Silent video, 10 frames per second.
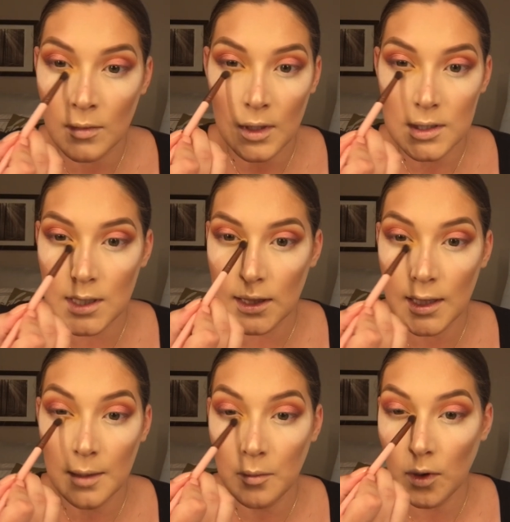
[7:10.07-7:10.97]
Because I
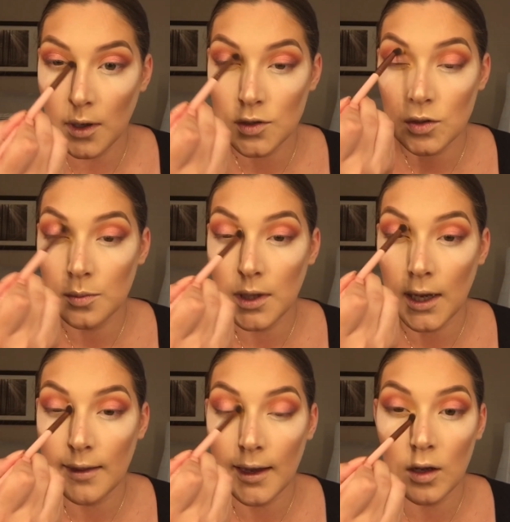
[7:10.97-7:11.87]
think I'm going to
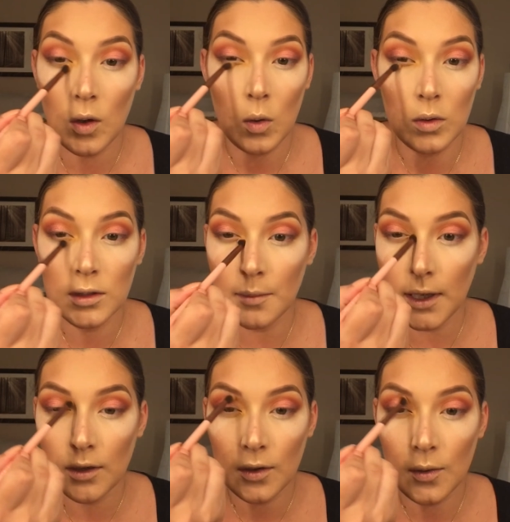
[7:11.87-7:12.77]
apply that gold in
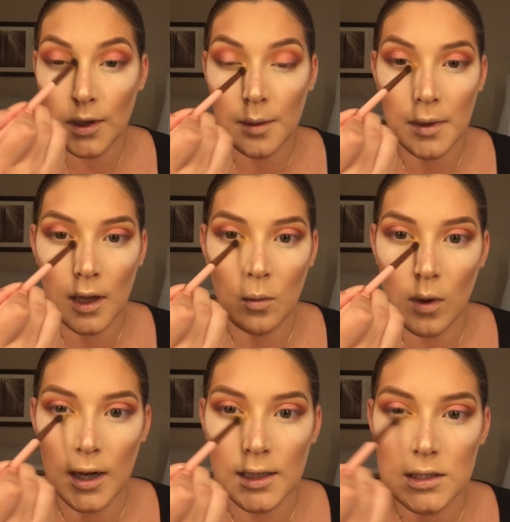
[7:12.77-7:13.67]
my inner corner, but I
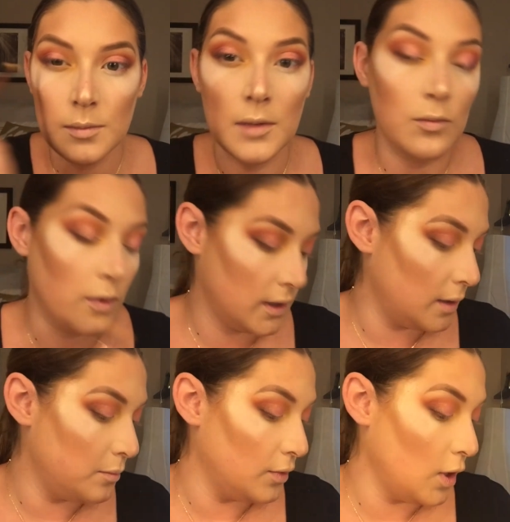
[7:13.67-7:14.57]
want it to be
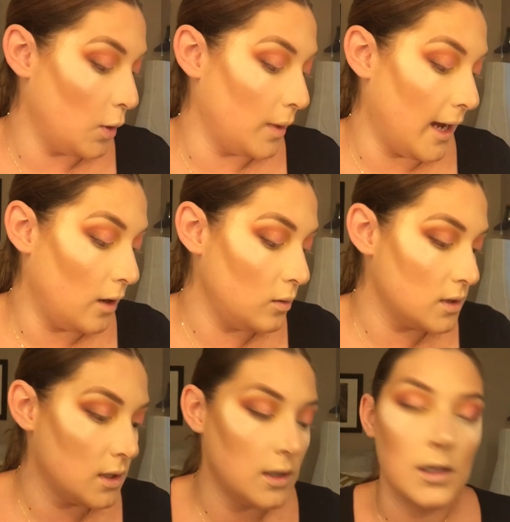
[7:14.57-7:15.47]
really blown out.